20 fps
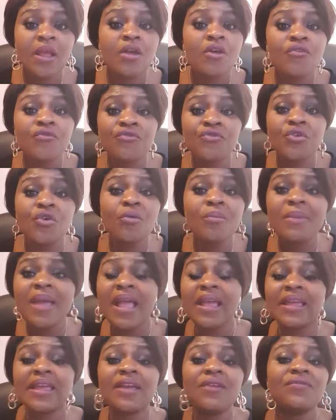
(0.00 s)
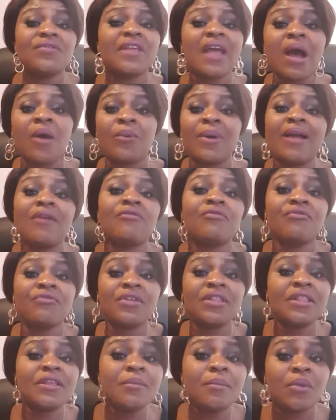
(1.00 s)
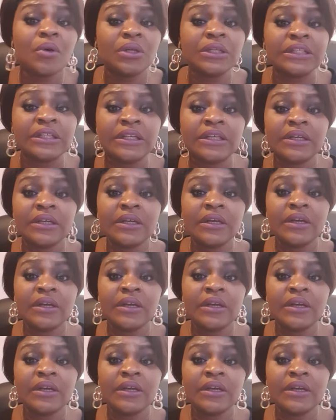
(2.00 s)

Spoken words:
Few men give their wife feeding money.